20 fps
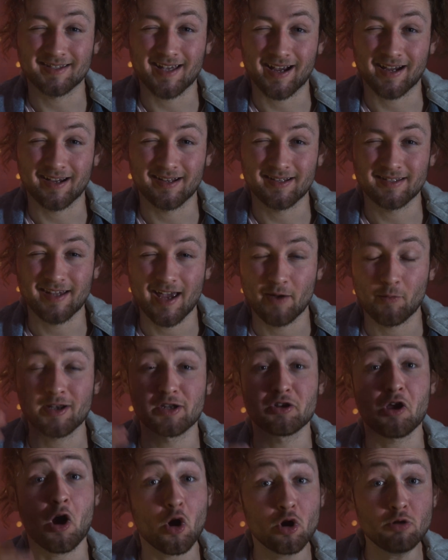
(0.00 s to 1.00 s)
seconds. And when
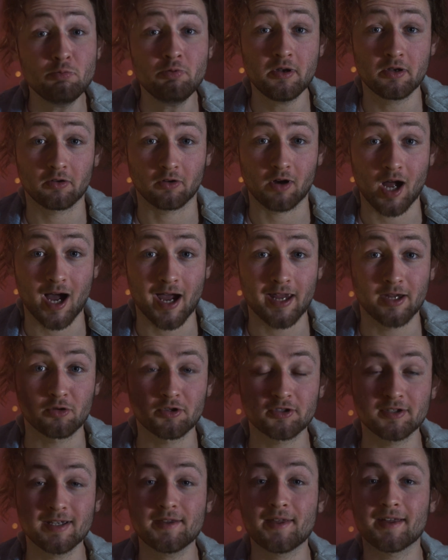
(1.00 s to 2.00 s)
you open your eye, you'll
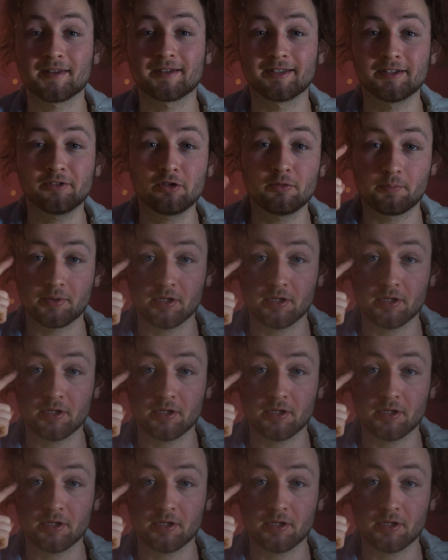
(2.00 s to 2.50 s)
see that the little